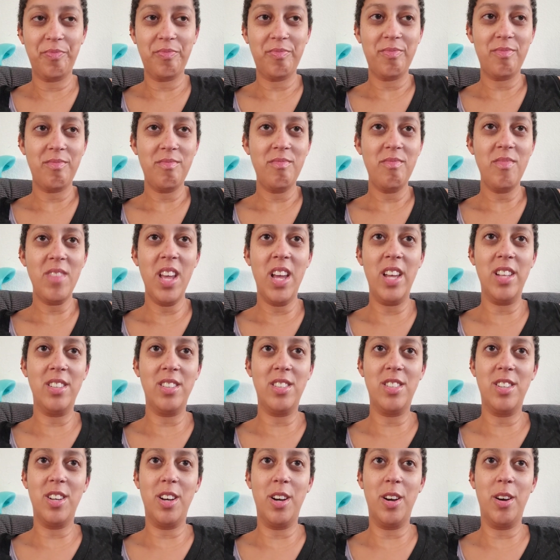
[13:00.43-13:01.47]

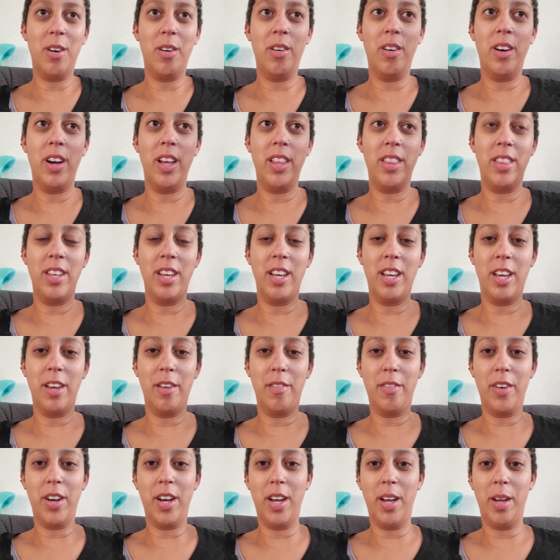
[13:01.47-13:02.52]
And so I think
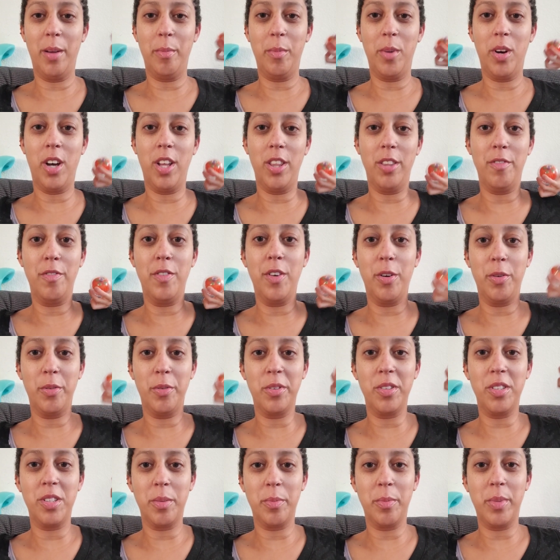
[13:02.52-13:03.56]
if I'm on the phone
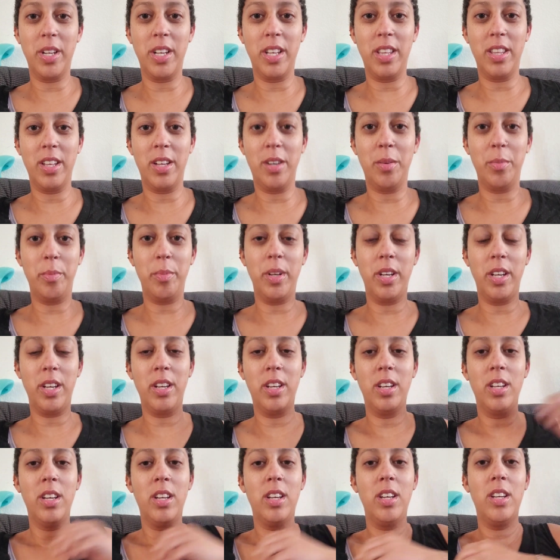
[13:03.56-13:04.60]
with somebody, that'll be
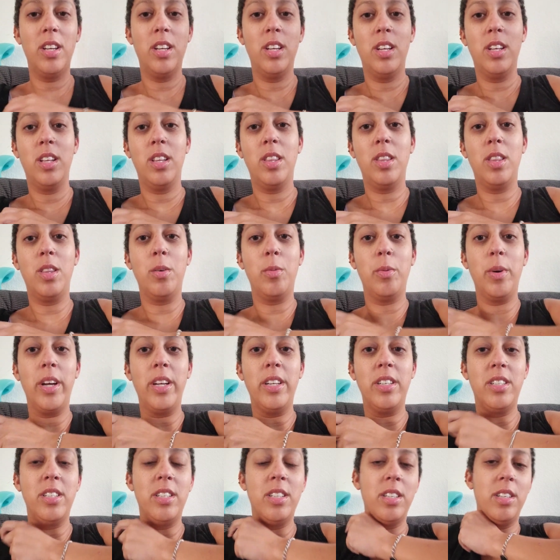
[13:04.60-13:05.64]
the way
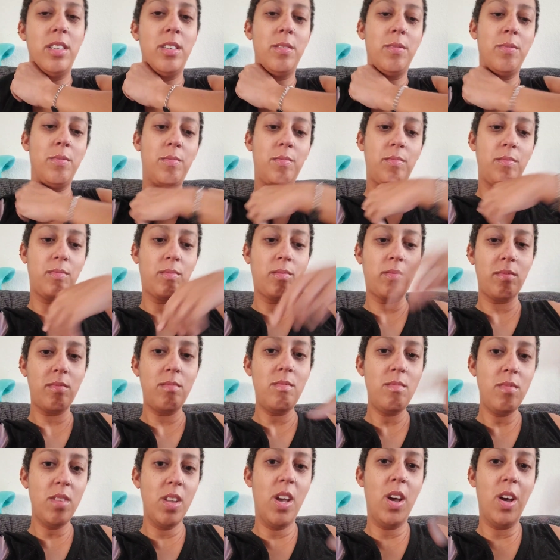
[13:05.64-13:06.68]
to
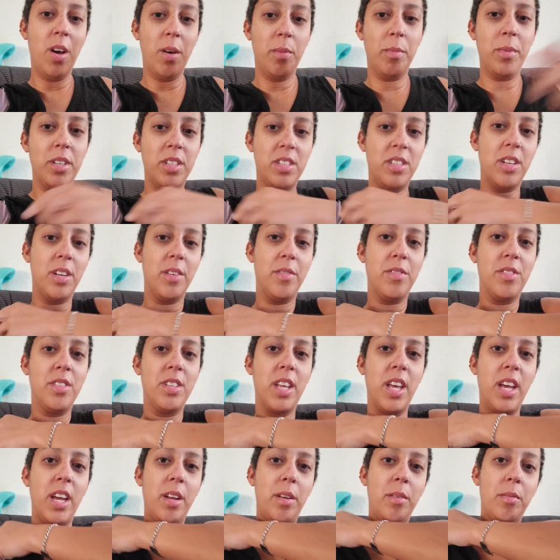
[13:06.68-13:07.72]
help myself
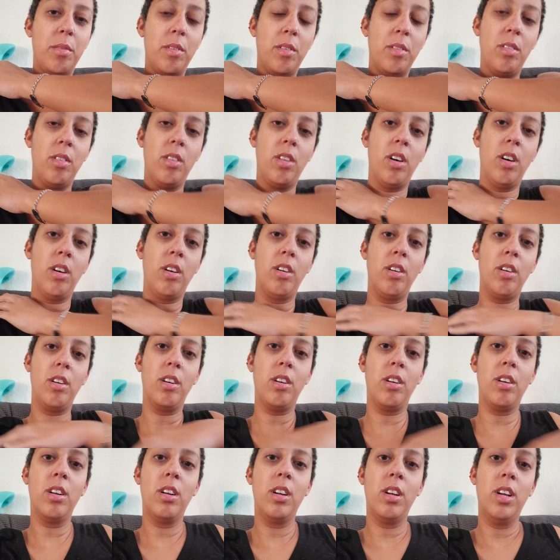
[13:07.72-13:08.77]
skate
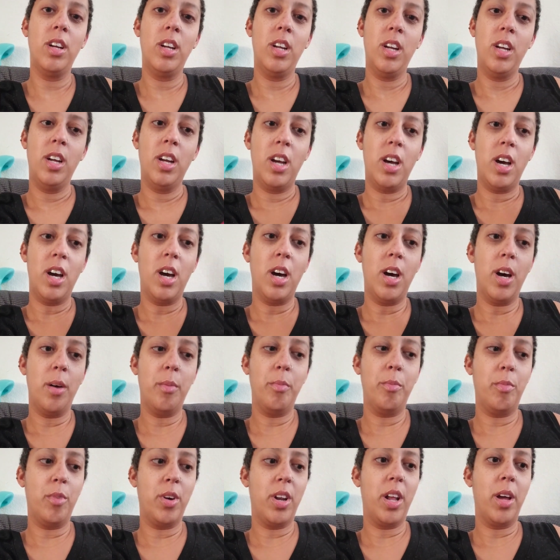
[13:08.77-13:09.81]
longer
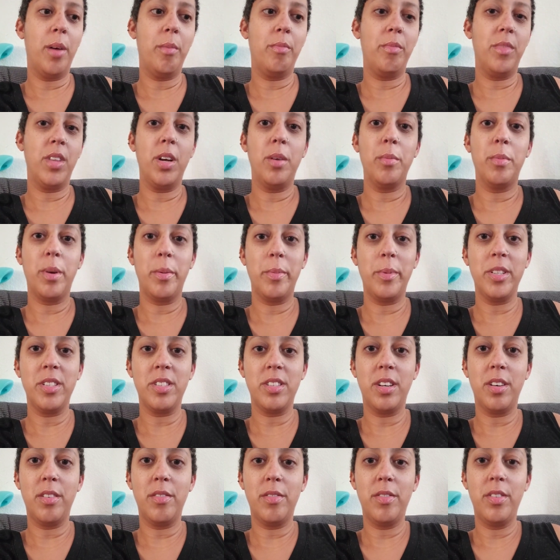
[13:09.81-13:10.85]
um, when I'm there by
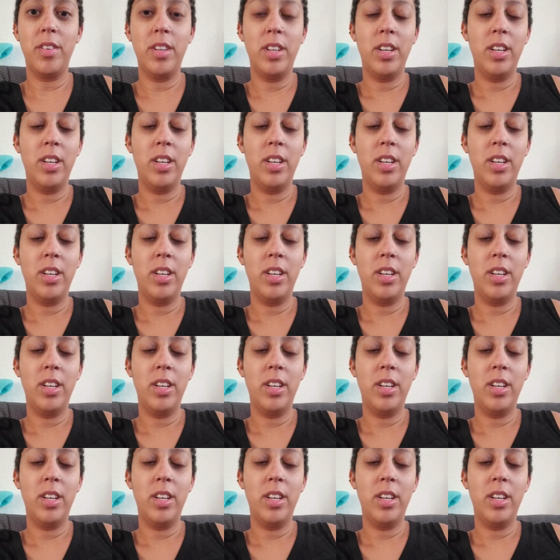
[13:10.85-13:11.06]
myself.